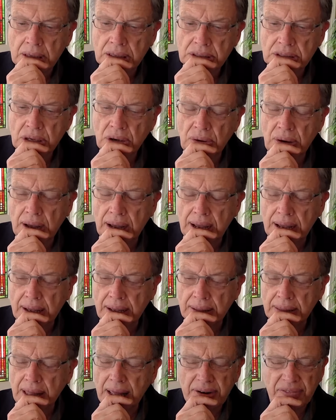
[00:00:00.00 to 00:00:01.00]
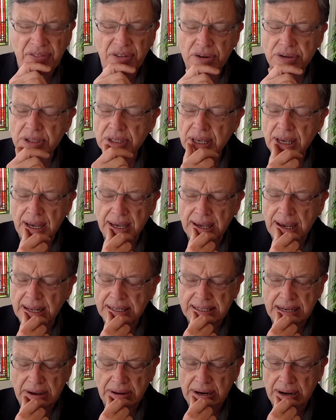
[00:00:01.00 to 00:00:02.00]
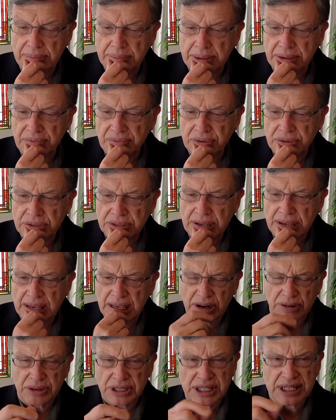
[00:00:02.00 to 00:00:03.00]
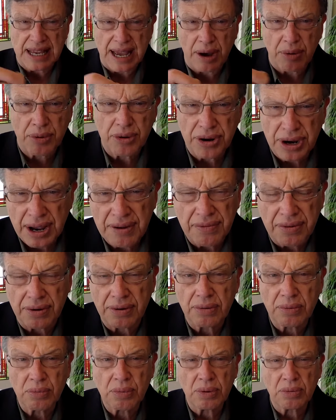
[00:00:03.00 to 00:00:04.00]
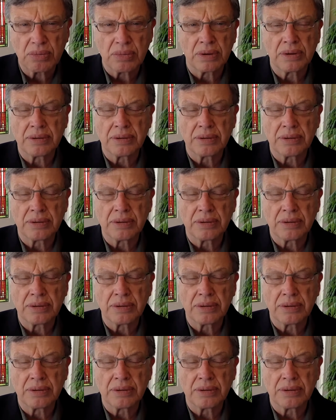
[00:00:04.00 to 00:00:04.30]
So a lot of folks got down on me for saying, you know, it's now or never. Well,